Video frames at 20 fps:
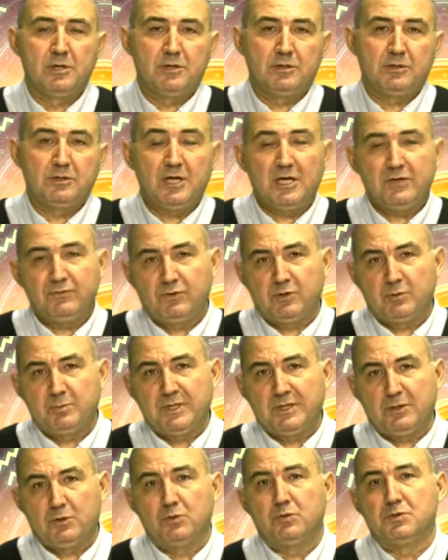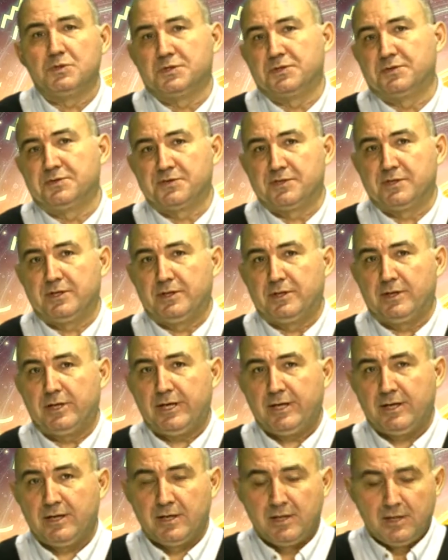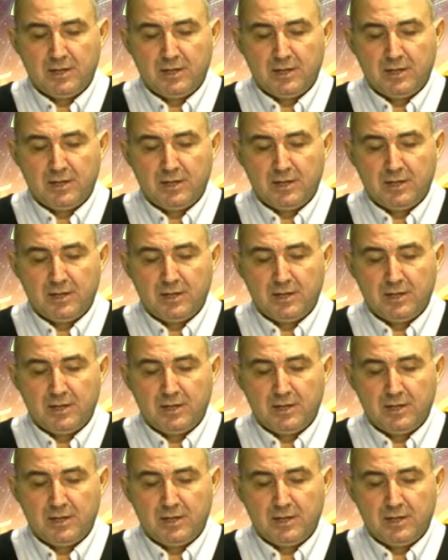they will be losers, really.